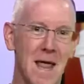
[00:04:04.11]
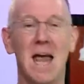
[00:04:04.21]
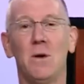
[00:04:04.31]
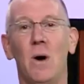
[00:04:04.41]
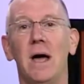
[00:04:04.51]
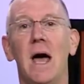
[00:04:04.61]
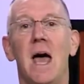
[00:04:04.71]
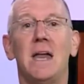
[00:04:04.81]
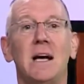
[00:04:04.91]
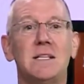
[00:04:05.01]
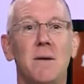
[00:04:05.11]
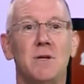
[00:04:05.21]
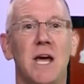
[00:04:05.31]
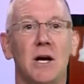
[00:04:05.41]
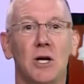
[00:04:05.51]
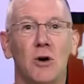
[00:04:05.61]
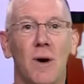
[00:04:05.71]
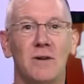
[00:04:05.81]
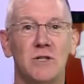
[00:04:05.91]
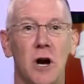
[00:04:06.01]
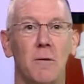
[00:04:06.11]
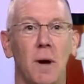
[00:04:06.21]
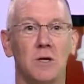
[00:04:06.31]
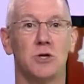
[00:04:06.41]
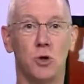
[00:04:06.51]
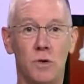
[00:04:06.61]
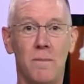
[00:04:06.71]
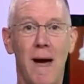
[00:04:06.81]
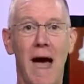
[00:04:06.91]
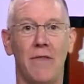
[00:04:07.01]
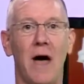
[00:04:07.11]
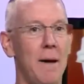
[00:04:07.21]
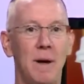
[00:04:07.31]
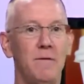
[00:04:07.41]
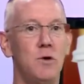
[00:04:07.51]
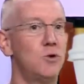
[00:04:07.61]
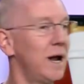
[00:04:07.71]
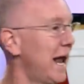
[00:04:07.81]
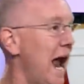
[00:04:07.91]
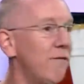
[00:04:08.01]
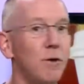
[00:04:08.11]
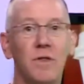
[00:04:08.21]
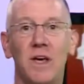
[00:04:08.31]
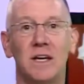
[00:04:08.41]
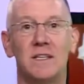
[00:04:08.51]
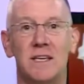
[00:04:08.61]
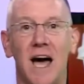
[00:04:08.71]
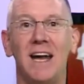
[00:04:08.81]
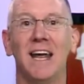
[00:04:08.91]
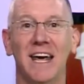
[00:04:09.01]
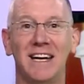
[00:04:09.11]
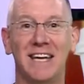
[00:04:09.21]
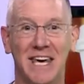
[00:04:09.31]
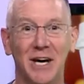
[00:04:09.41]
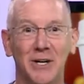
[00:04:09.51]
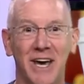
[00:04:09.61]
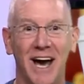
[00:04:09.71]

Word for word: Anyway, next time you take a look around Starbucks, do the math. I bet if you drank everything in sight, it'd kill